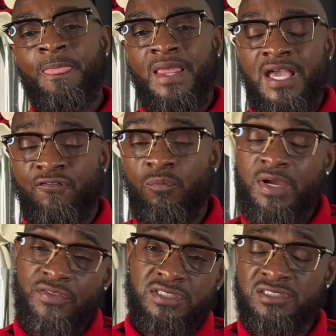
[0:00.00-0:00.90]
And for me,
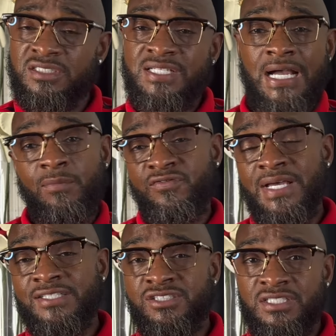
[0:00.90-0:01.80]
this is a time of
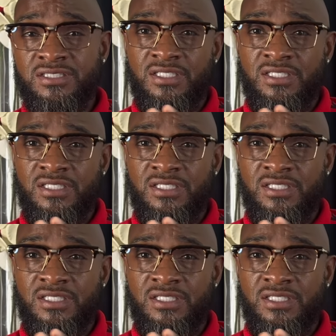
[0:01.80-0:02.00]
not just